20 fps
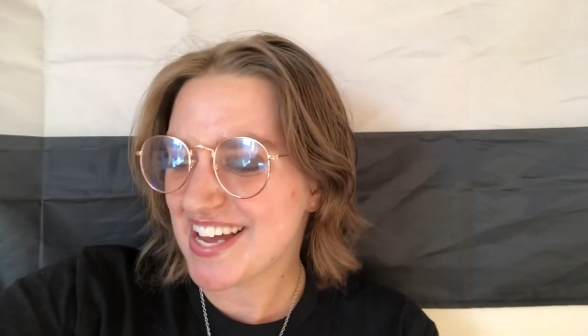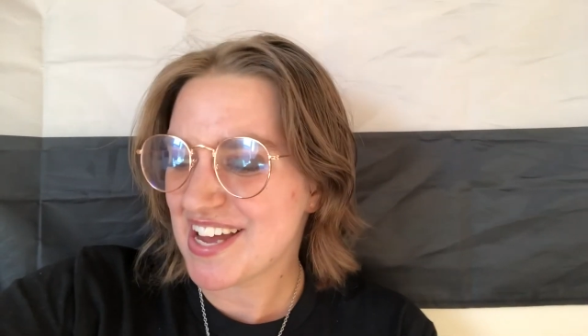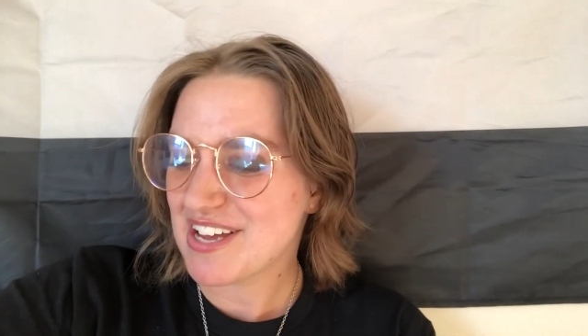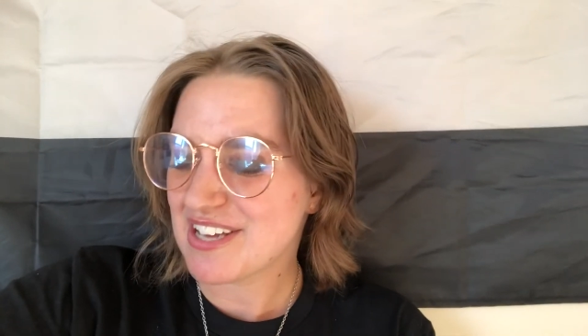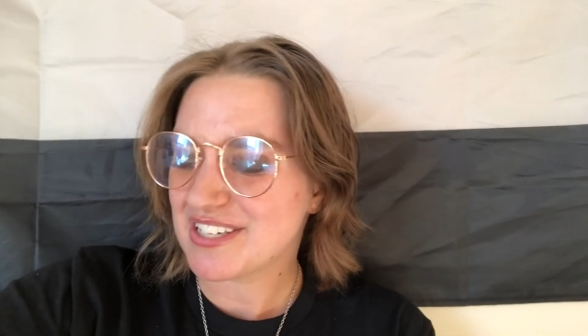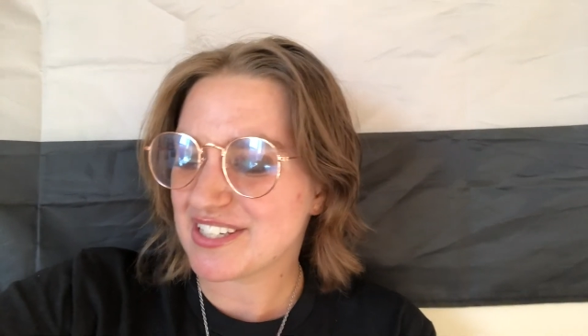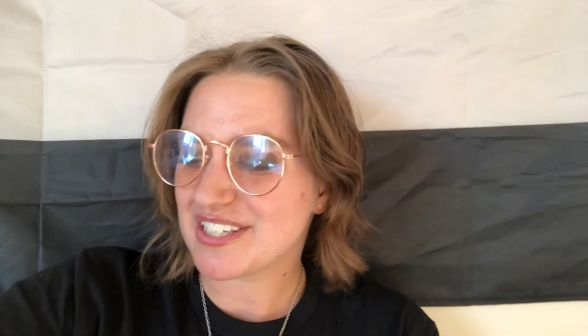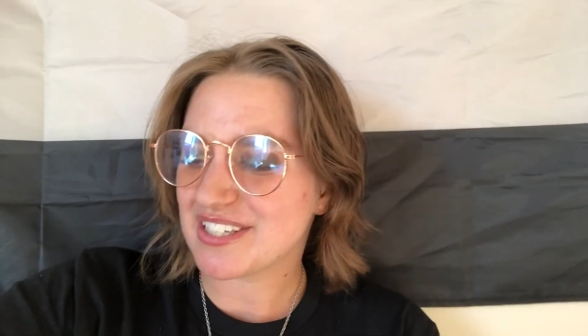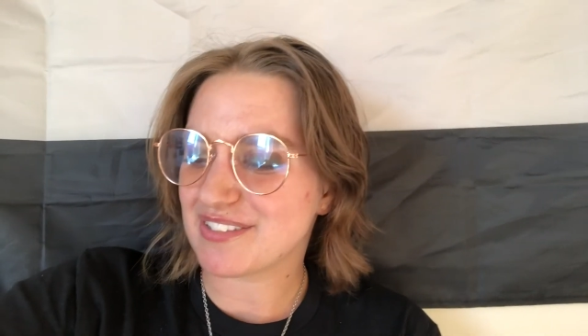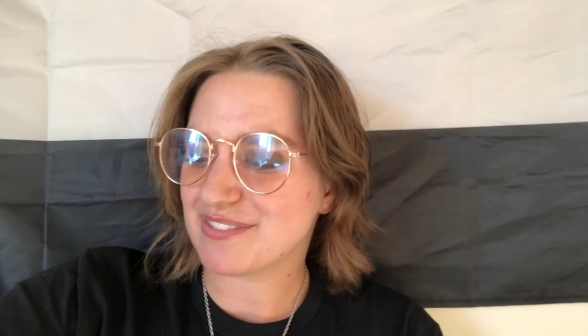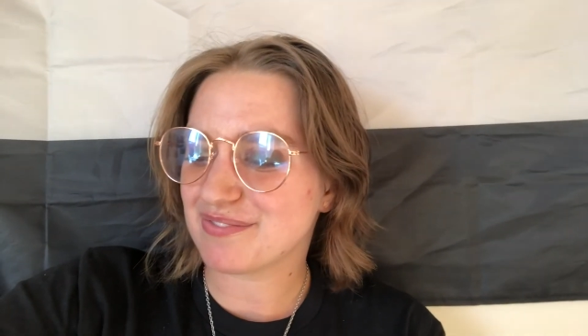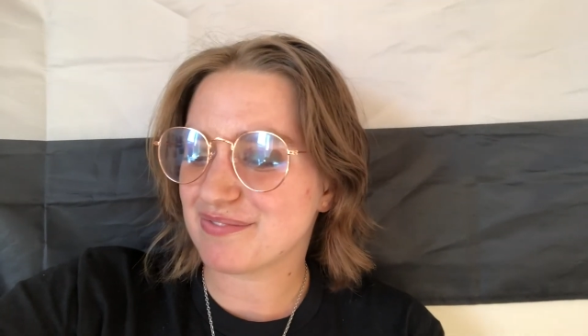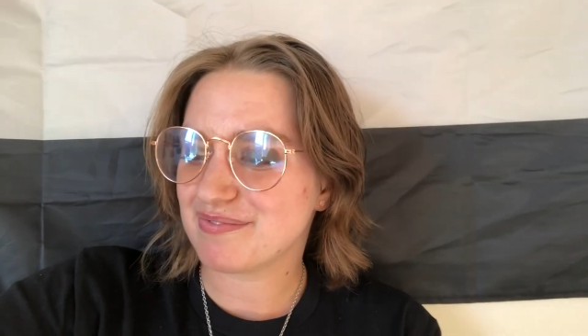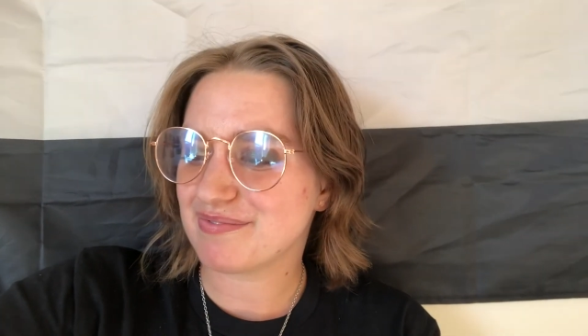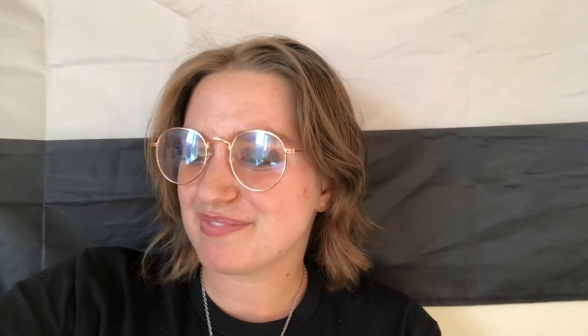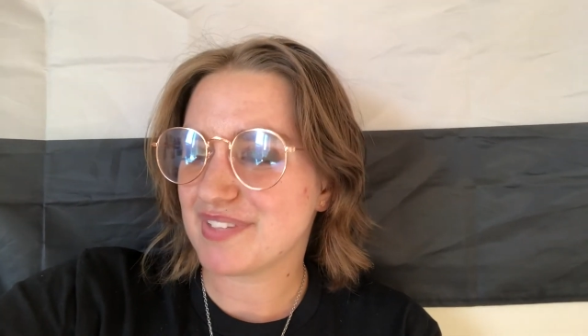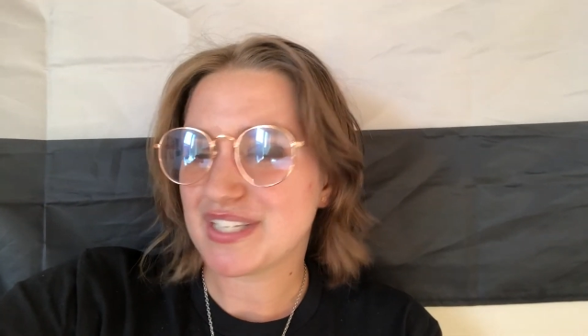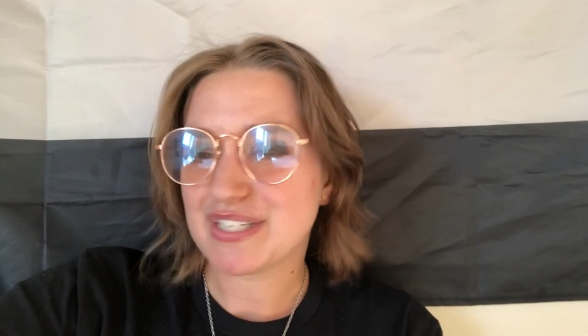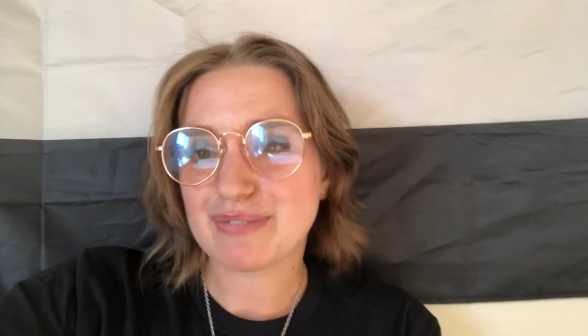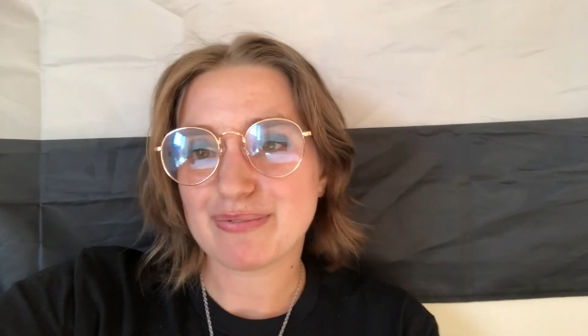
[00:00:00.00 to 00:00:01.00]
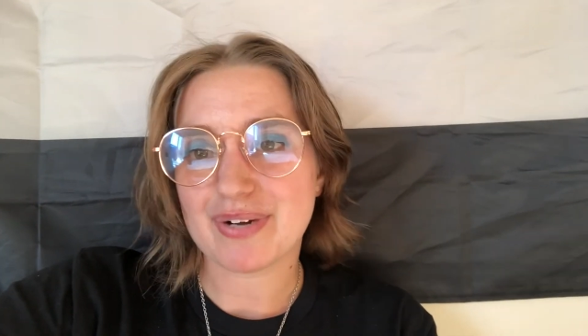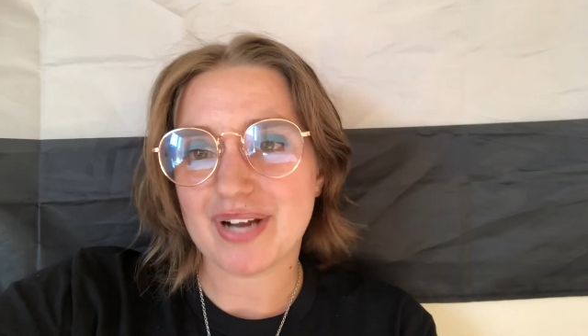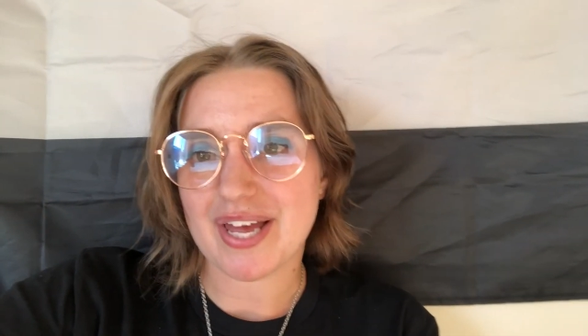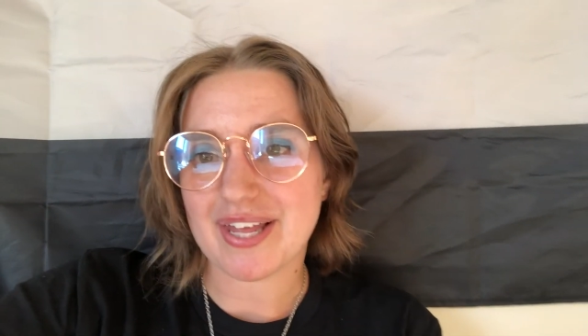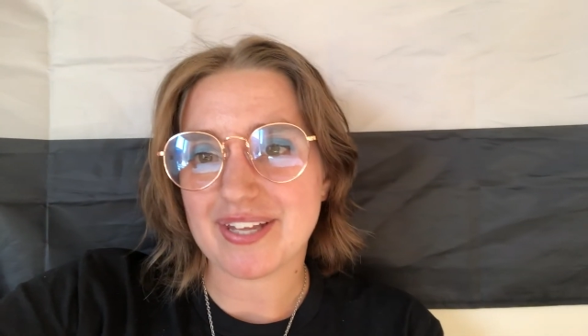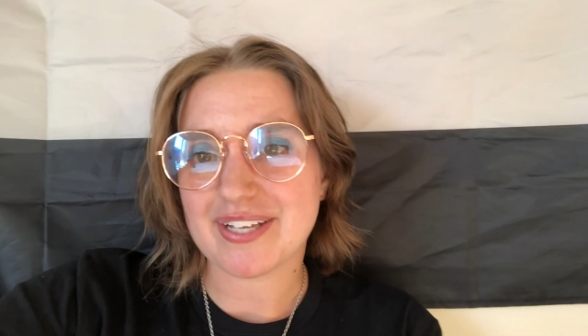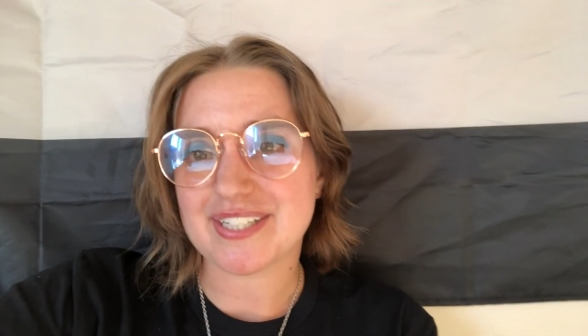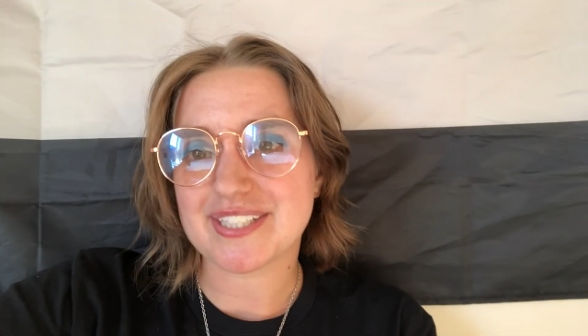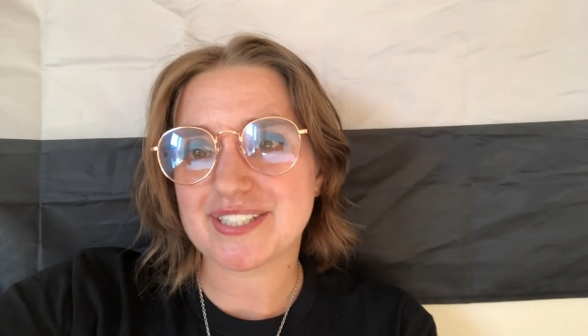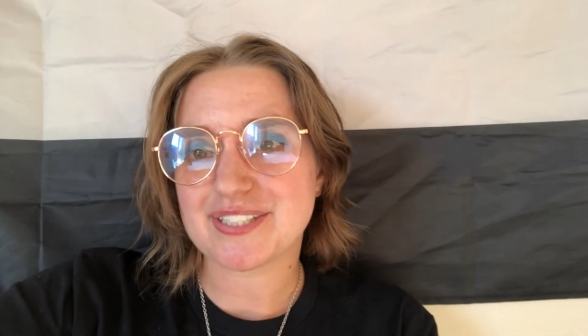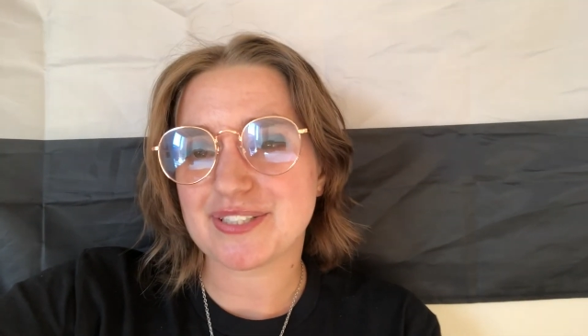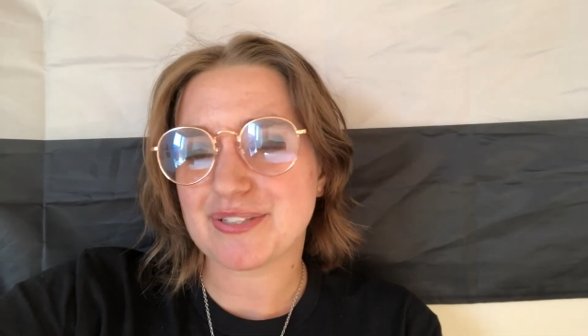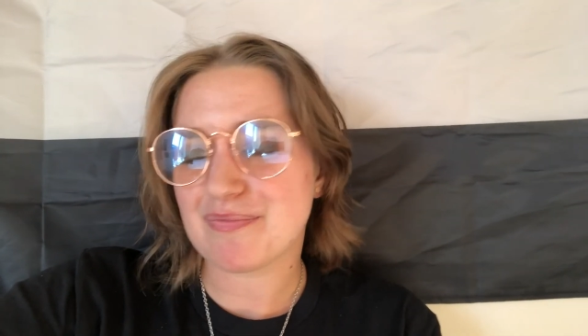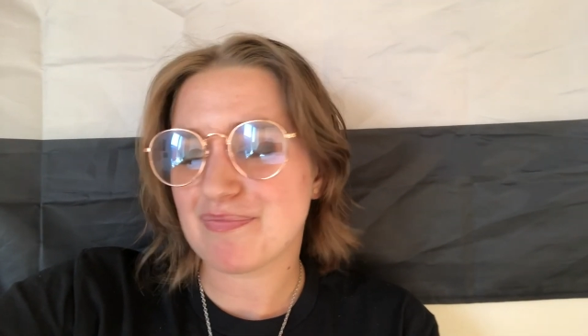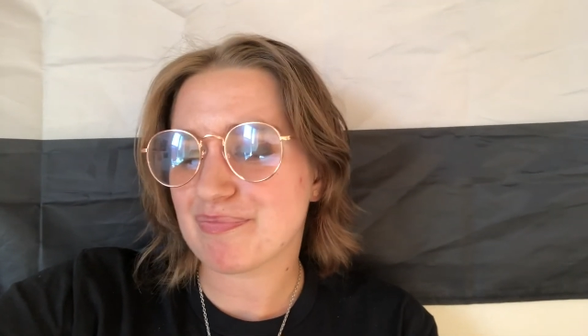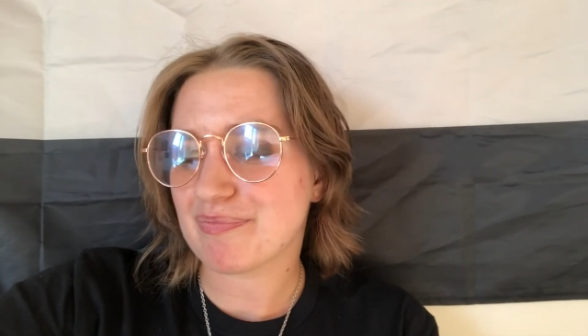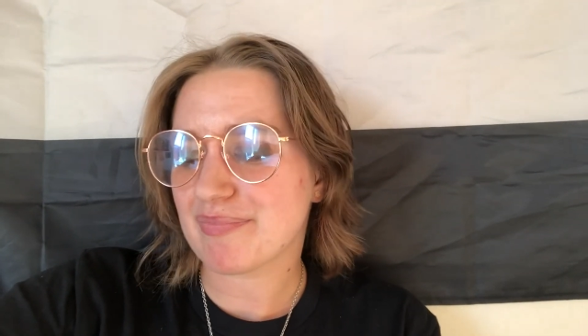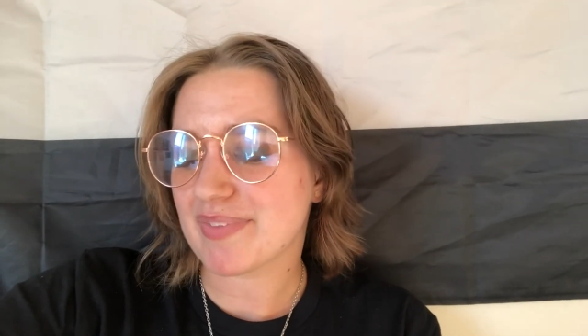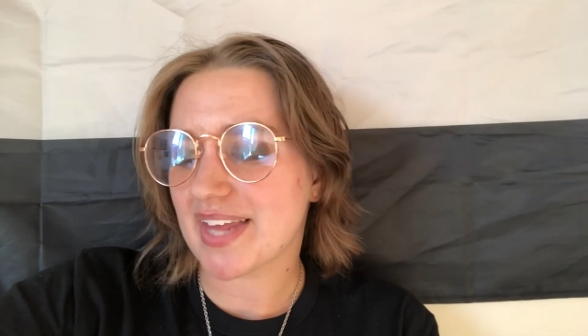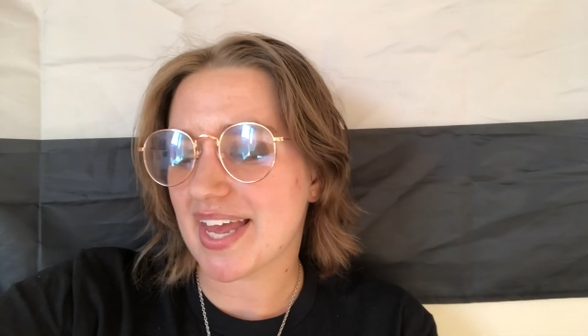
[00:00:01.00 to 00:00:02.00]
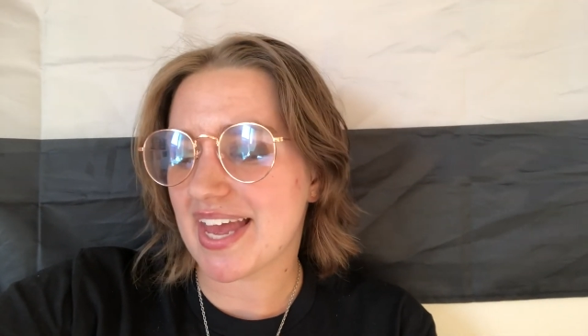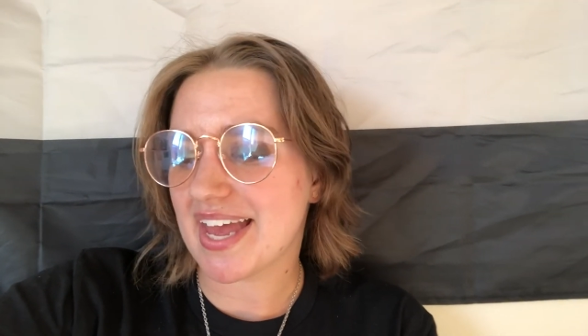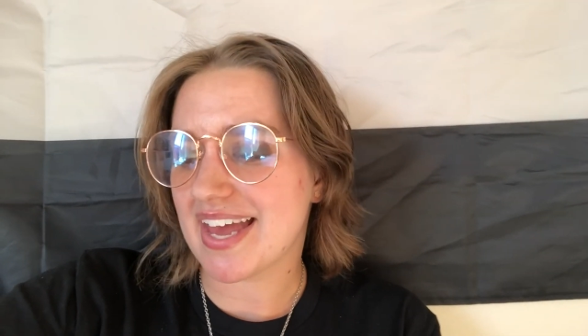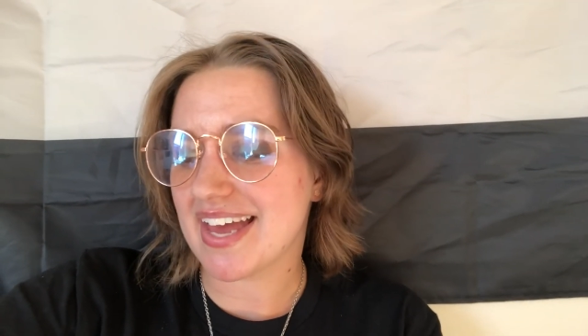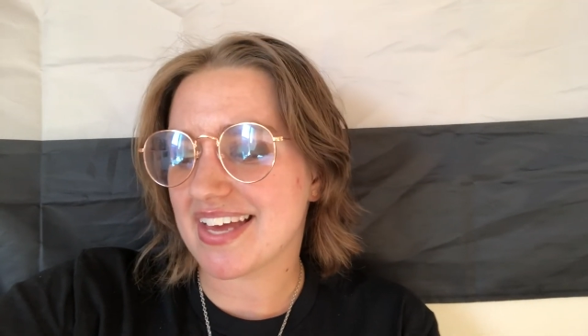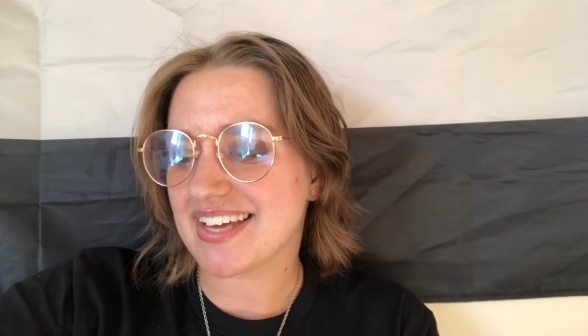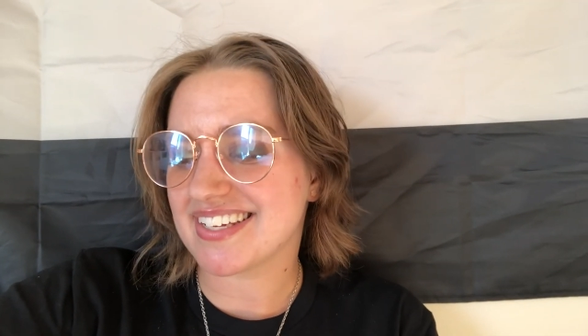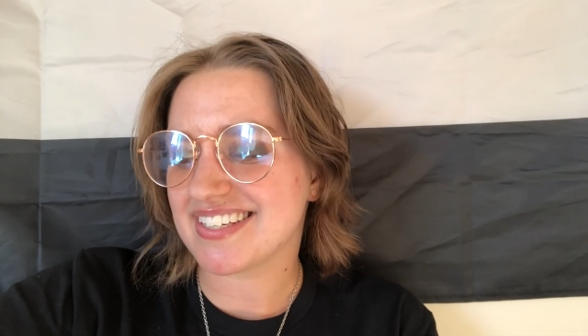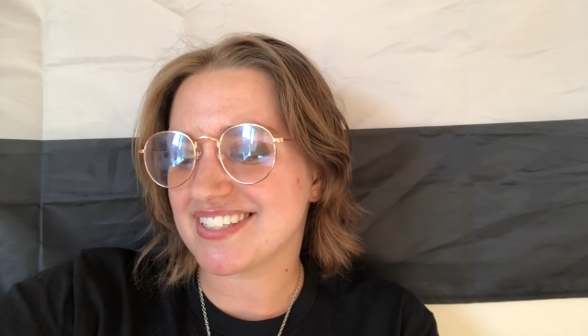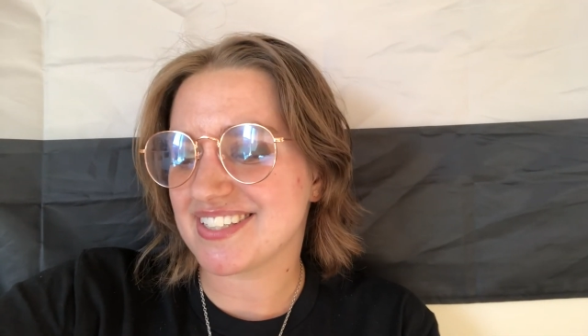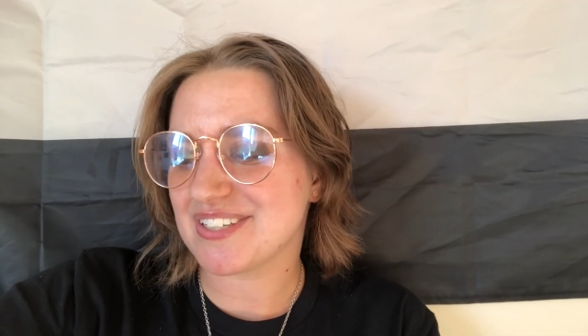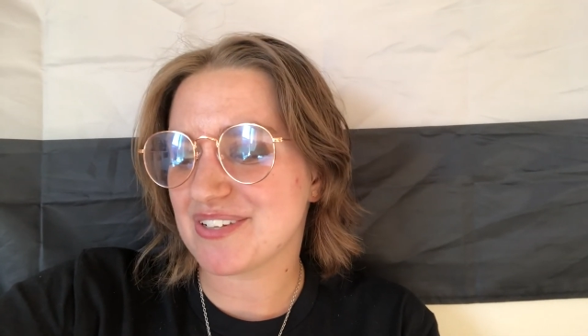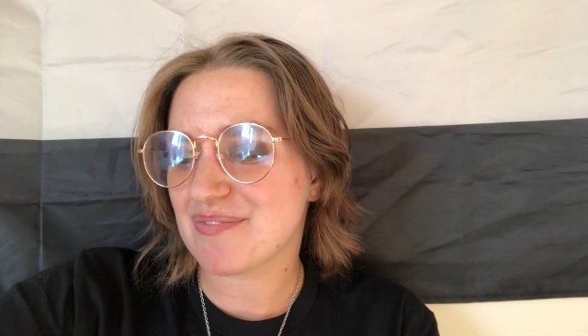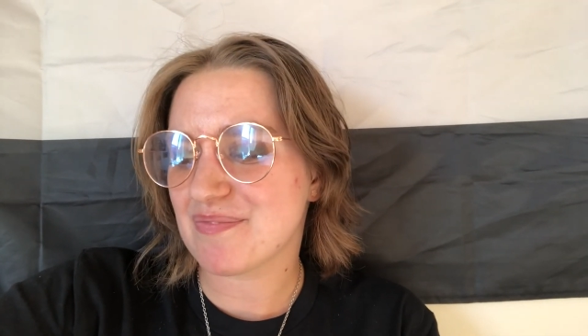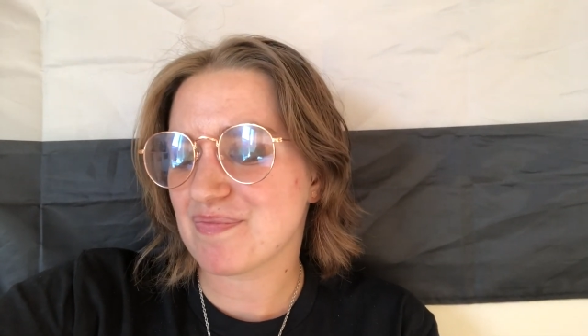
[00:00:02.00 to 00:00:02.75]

So that's what I learned, and